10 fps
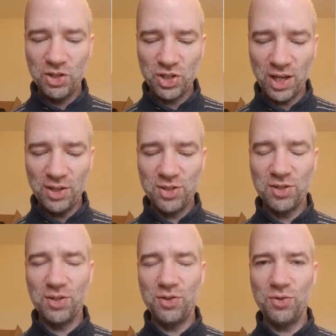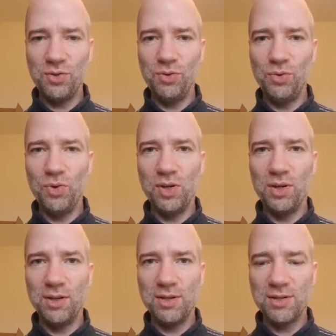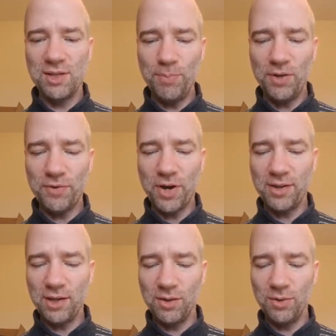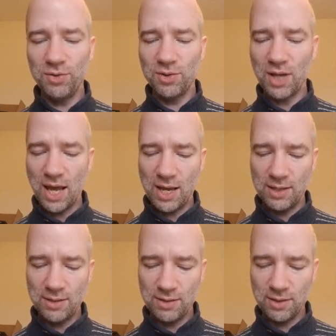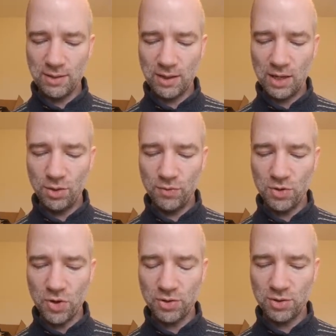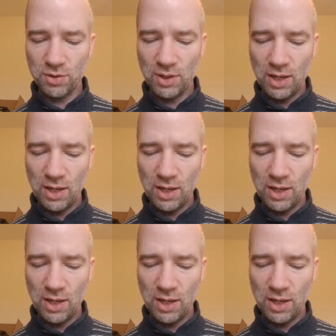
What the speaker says: changed to simplify their use, and you've got